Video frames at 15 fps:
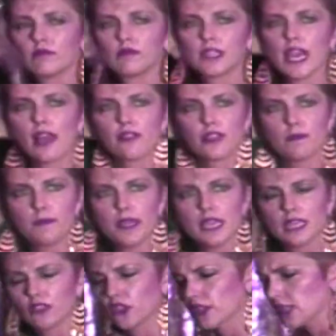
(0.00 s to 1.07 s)
down the
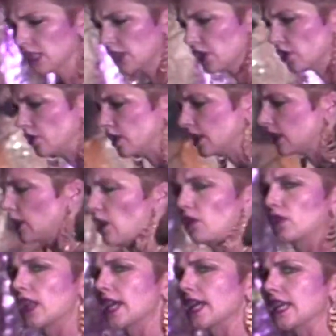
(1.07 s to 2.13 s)
beach, these two little
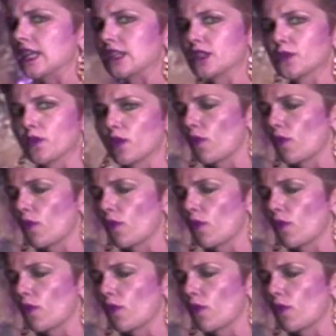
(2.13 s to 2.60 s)
old ladies were